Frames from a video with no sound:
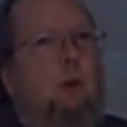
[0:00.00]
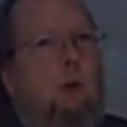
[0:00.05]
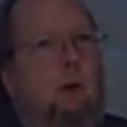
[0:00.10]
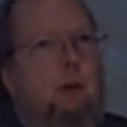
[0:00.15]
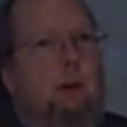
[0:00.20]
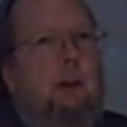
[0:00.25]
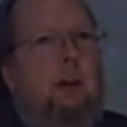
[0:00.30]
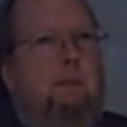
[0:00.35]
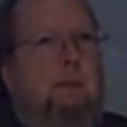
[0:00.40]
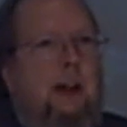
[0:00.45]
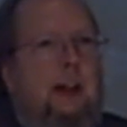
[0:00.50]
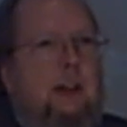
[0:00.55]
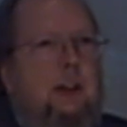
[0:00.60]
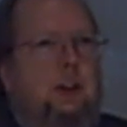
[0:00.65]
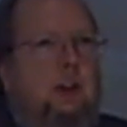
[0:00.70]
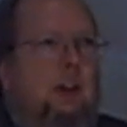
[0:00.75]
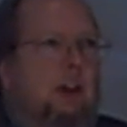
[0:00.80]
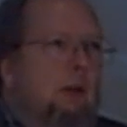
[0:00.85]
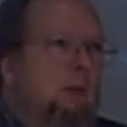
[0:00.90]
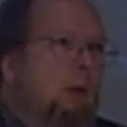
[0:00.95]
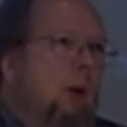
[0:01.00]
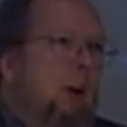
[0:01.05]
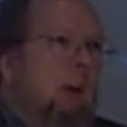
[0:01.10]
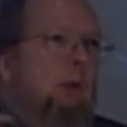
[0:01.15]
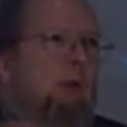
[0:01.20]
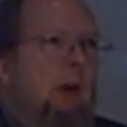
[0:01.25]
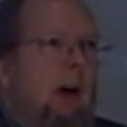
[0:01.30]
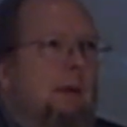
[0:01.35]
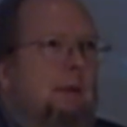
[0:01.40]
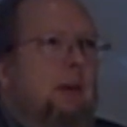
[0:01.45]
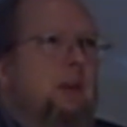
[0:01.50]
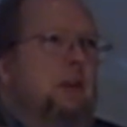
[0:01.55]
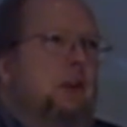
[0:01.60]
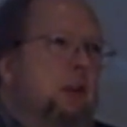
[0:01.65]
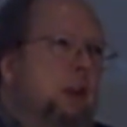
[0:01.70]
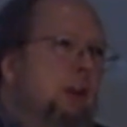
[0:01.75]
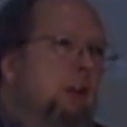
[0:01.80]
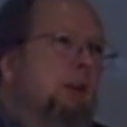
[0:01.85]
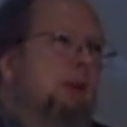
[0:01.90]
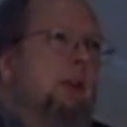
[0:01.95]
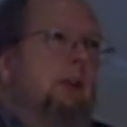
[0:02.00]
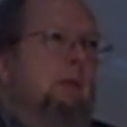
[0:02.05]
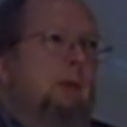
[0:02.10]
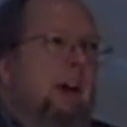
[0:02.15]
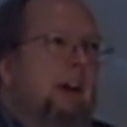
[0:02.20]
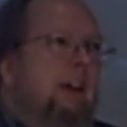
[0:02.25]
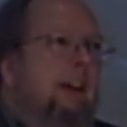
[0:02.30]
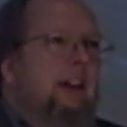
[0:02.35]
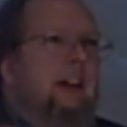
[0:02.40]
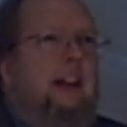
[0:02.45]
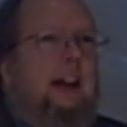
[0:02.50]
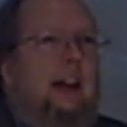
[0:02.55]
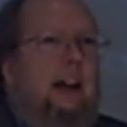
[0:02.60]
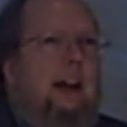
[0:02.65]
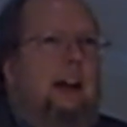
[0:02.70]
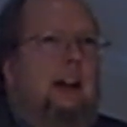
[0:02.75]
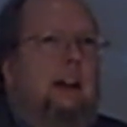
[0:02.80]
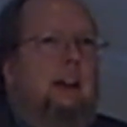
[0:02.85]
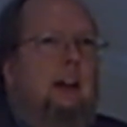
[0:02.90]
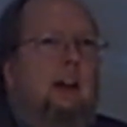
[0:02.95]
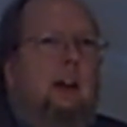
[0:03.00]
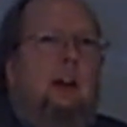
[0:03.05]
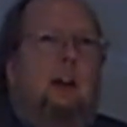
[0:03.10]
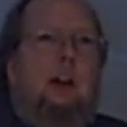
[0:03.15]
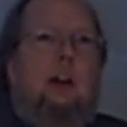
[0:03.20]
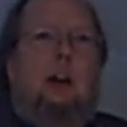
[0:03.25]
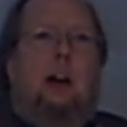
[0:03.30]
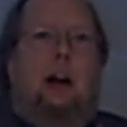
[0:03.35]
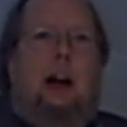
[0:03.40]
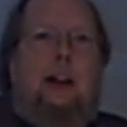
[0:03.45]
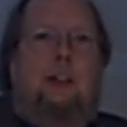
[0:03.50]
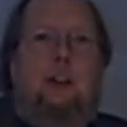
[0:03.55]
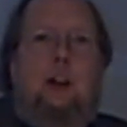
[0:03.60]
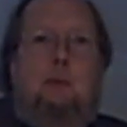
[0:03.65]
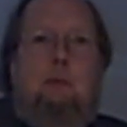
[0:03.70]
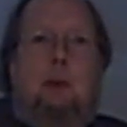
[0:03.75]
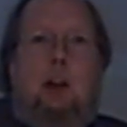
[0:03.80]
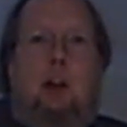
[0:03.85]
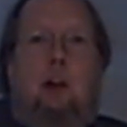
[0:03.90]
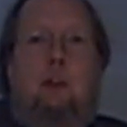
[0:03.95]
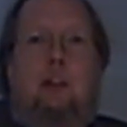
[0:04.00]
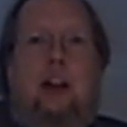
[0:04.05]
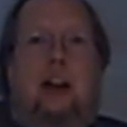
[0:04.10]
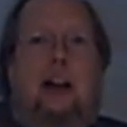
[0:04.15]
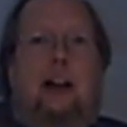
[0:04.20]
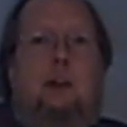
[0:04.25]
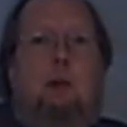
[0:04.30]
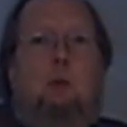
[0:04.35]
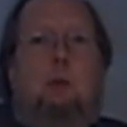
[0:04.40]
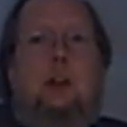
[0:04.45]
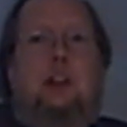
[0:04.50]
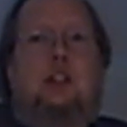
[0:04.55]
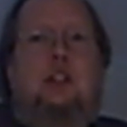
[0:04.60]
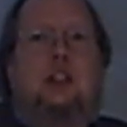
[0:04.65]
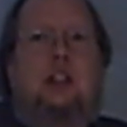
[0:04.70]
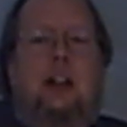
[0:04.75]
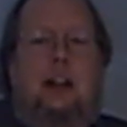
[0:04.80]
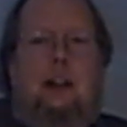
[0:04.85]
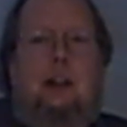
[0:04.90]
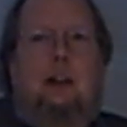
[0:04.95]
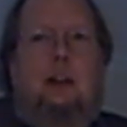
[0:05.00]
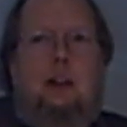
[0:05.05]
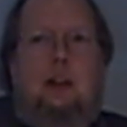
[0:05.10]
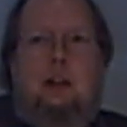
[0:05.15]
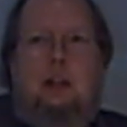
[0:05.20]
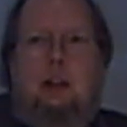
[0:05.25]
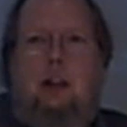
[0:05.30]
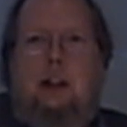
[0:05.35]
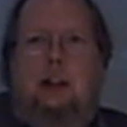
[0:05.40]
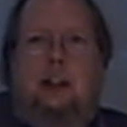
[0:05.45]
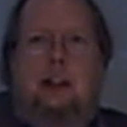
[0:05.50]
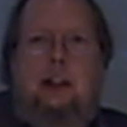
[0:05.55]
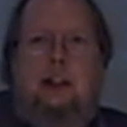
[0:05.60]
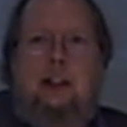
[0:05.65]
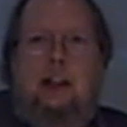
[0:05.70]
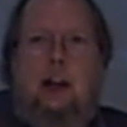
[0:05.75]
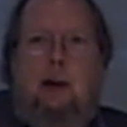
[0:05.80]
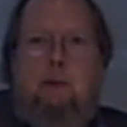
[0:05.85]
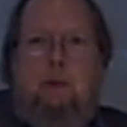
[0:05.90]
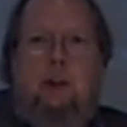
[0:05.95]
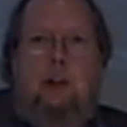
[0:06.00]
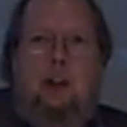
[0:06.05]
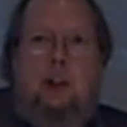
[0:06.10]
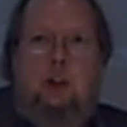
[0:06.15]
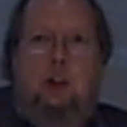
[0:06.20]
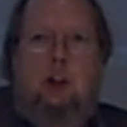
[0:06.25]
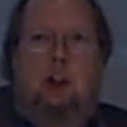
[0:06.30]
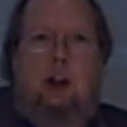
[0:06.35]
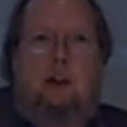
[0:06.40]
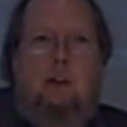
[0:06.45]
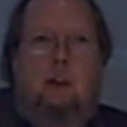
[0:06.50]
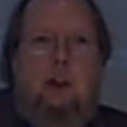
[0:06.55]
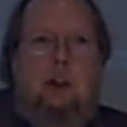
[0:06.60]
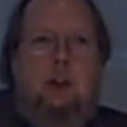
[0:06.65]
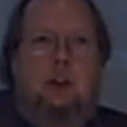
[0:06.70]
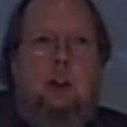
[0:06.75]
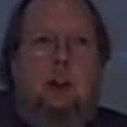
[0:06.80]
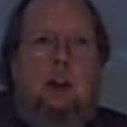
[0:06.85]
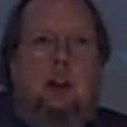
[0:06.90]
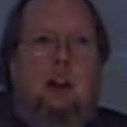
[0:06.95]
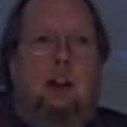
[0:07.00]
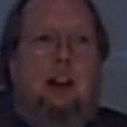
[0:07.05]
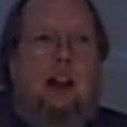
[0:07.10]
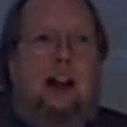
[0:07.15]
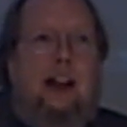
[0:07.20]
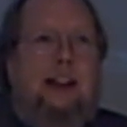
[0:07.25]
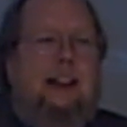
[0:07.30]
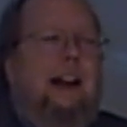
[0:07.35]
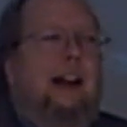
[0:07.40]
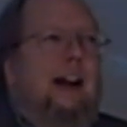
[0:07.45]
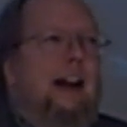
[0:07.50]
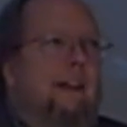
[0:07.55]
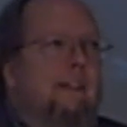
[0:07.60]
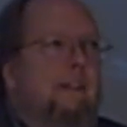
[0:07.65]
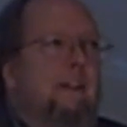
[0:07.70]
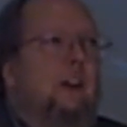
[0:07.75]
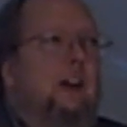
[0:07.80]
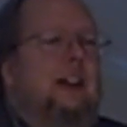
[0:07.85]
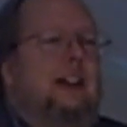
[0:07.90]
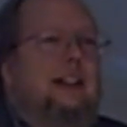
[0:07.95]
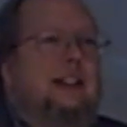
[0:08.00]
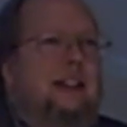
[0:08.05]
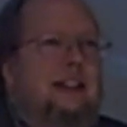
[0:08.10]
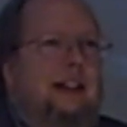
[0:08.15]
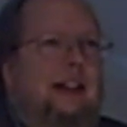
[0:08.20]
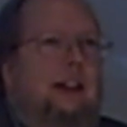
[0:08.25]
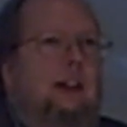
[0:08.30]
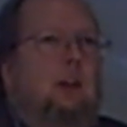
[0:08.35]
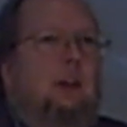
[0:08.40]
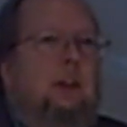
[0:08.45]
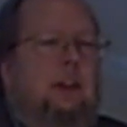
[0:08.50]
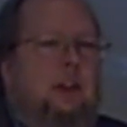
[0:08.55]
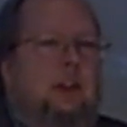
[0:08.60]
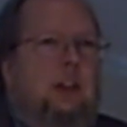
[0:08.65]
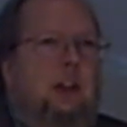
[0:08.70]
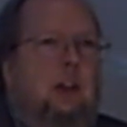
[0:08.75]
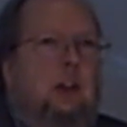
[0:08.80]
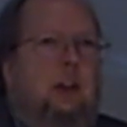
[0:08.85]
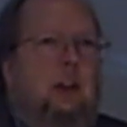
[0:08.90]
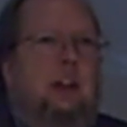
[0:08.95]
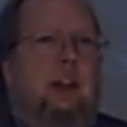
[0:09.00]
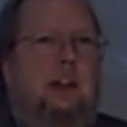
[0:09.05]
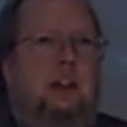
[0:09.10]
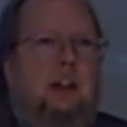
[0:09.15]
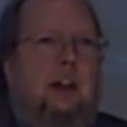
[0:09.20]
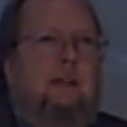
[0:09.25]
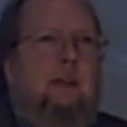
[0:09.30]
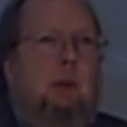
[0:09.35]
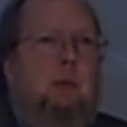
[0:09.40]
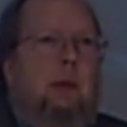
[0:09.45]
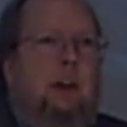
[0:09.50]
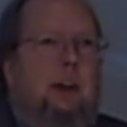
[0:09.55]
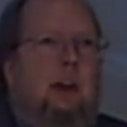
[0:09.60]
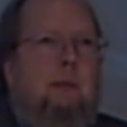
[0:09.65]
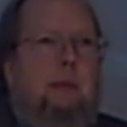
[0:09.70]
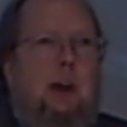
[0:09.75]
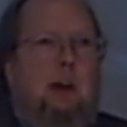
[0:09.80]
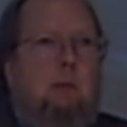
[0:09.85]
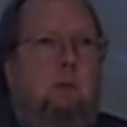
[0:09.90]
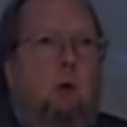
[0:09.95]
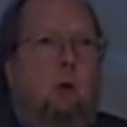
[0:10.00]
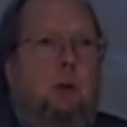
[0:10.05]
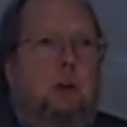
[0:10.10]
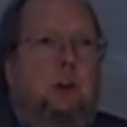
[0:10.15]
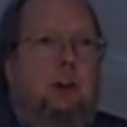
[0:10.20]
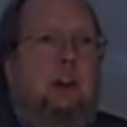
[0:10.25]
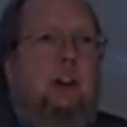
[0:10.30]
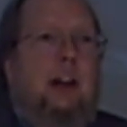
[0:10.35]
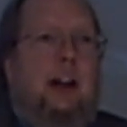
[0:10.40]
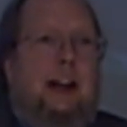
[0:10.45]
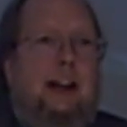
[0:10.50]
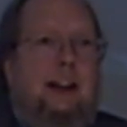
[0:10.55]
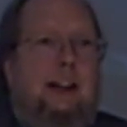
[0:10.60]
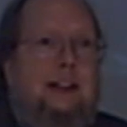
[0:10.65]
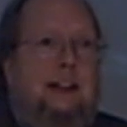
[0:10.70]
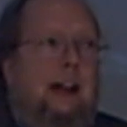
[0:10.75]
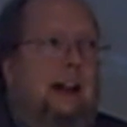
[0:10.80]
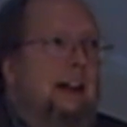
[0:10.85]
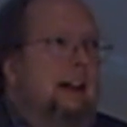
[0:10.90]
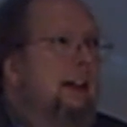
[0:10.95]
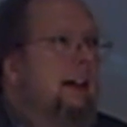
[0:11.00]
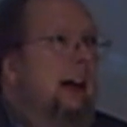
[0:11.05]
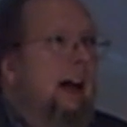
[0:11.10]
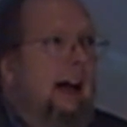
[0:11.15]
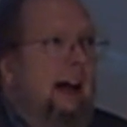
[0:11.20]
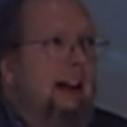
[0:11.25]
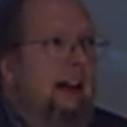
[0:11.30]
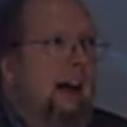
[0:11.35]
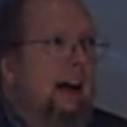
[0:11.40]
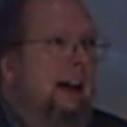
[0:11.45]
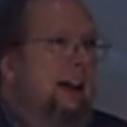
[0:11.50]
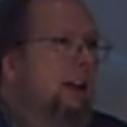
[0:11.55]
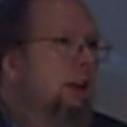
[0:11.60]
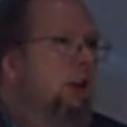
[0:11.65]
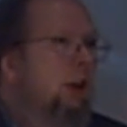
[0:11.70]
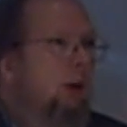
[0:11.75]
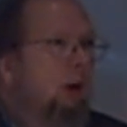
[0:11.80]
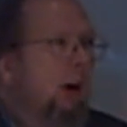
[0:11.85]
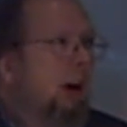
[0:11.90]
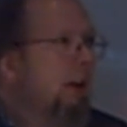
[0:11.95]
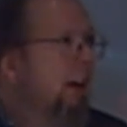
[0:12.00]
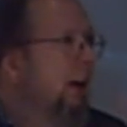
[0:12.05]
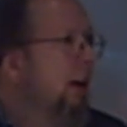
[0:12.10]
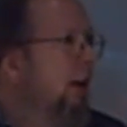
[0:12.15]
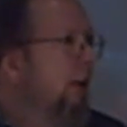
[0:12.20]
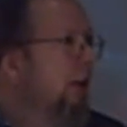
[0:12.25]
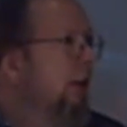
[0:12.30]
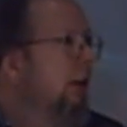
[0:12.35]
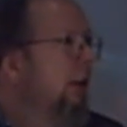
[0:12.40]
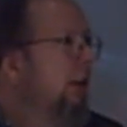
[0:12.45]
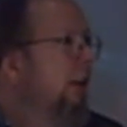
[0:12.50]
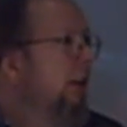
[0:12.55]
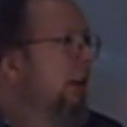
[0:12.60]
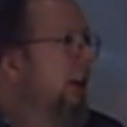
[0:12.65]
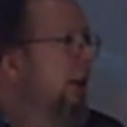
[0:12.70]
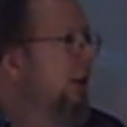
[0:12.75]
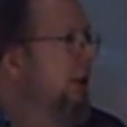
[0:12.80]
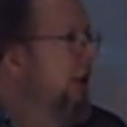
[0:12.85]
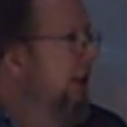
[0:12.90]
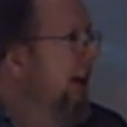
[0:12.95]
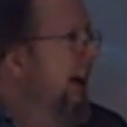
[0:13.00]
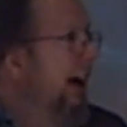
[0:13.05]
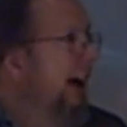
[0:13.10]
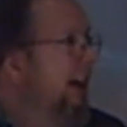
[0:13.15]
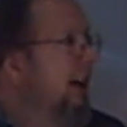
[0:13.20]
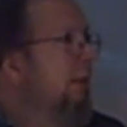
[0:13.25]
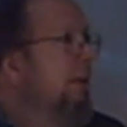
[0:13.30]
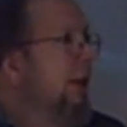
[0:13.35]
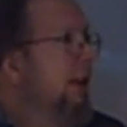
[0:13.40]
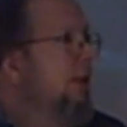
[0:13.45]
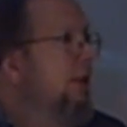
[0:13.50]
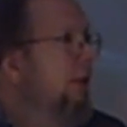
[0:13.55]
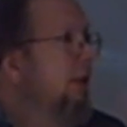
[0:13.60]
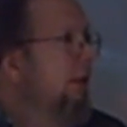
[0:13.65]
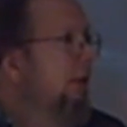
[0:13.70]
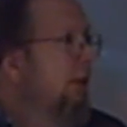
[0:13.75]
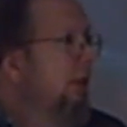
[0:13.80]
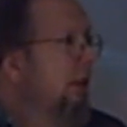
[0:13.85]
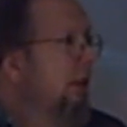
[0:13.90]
are ordering pizza, what are Robert's children wearing today, and then below that, ridiculously in-depth niche coverage, like every single decision he's ever written about abortion, annotated, highlighted, URL, here's the documents.